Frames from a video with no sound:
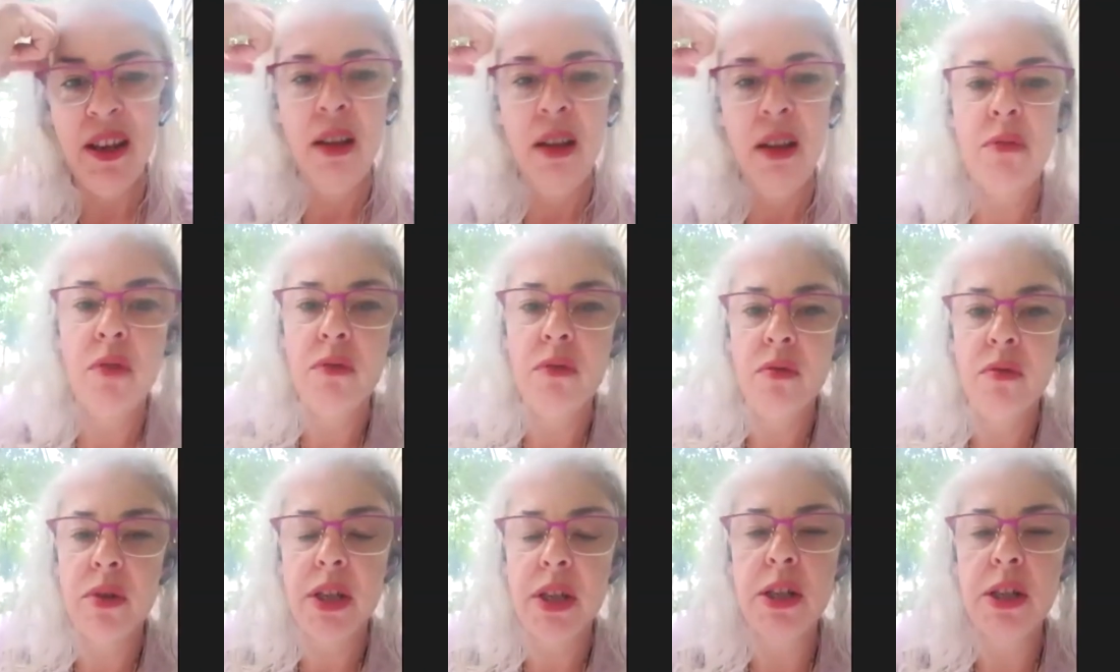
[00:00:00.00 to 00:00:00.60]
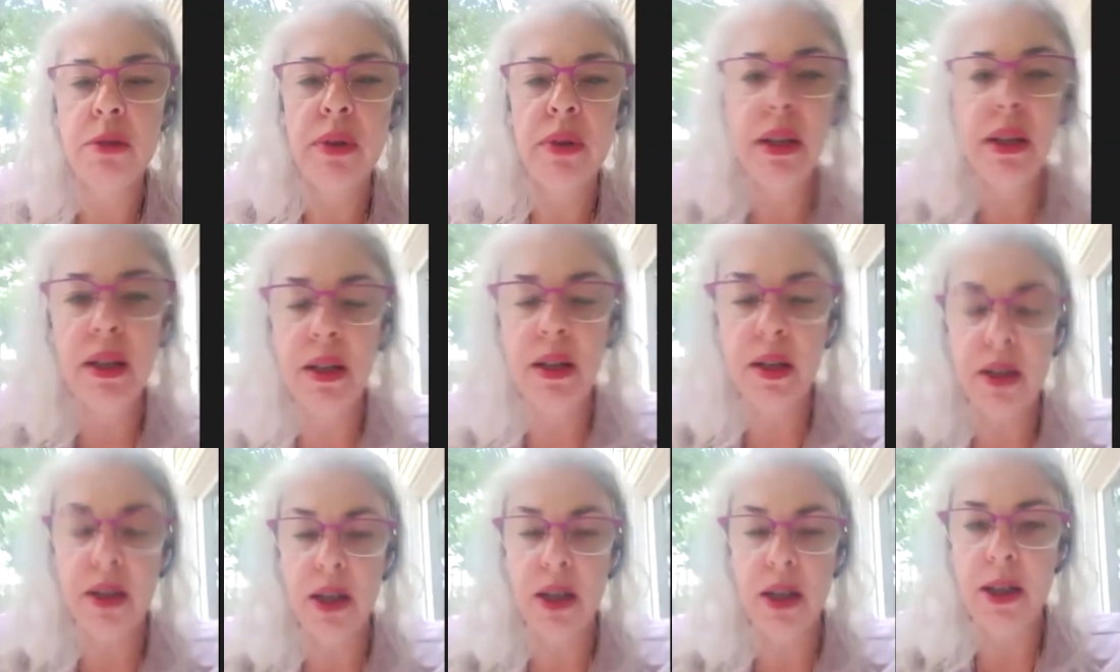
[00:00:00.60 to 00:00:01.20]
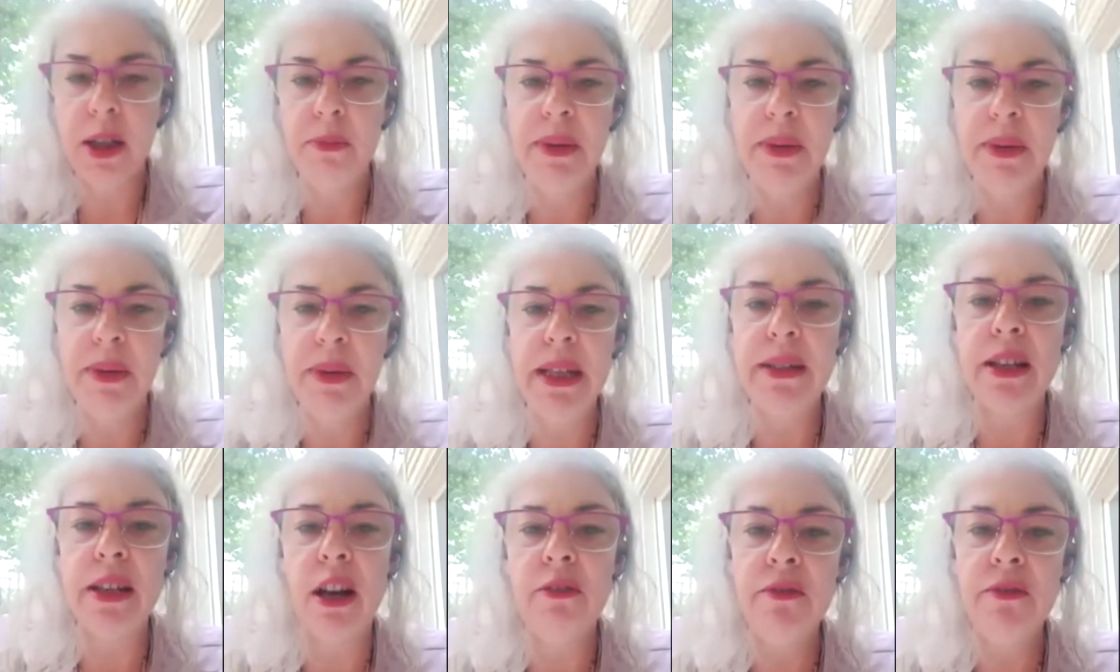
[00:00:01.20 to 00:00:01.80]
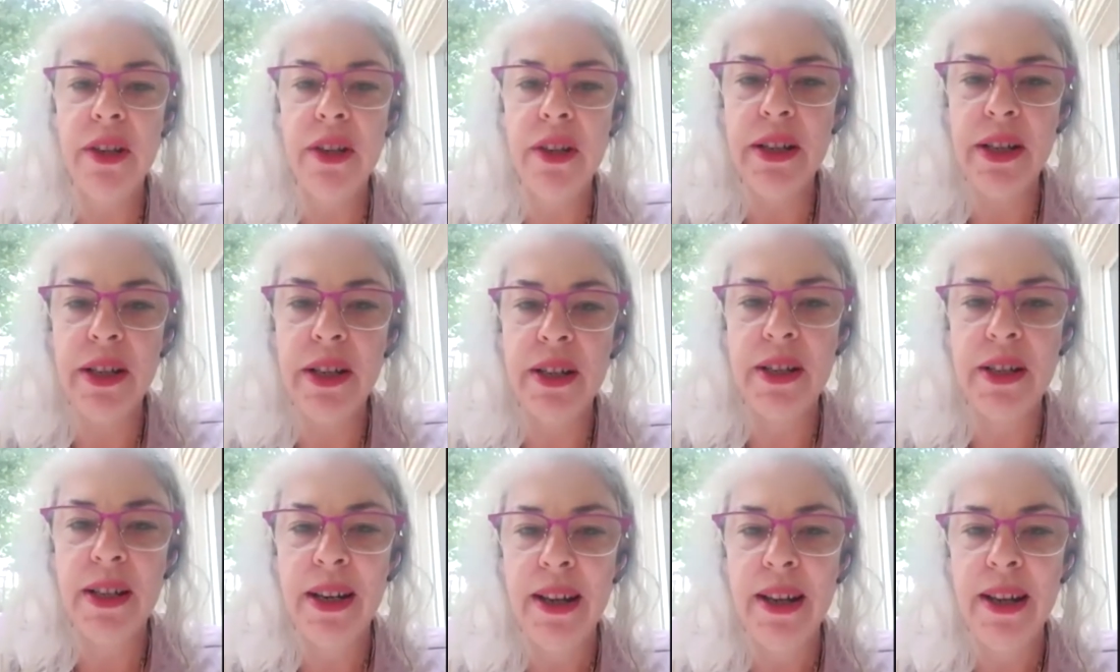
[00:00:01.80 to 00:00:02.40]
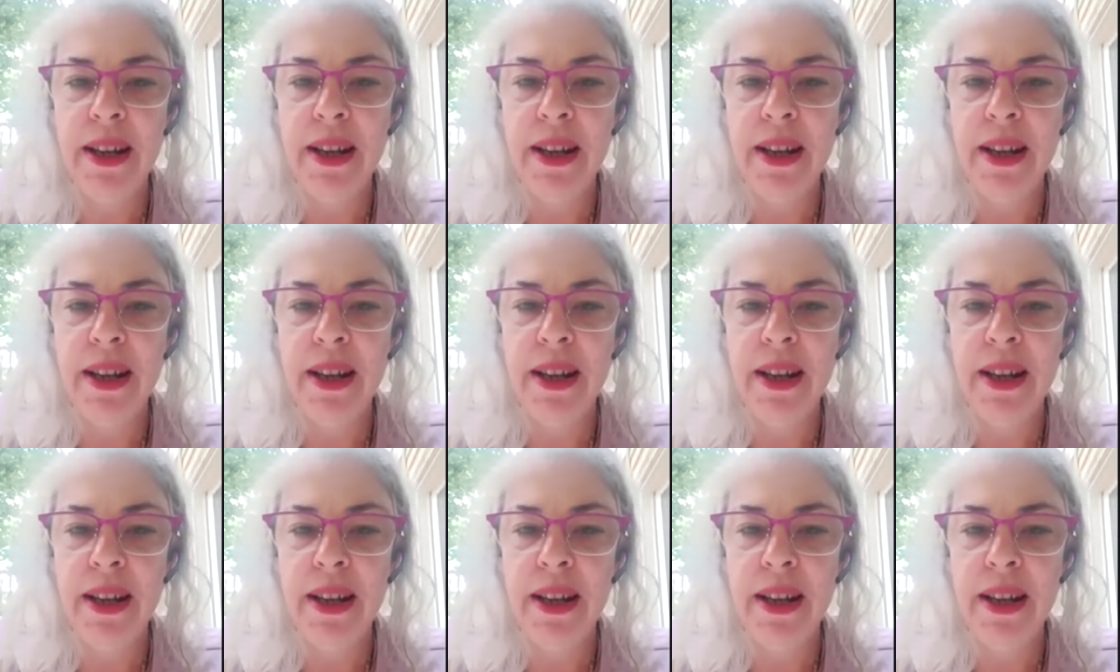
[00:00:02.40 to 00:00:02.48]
But when we're doing it just to be selfish,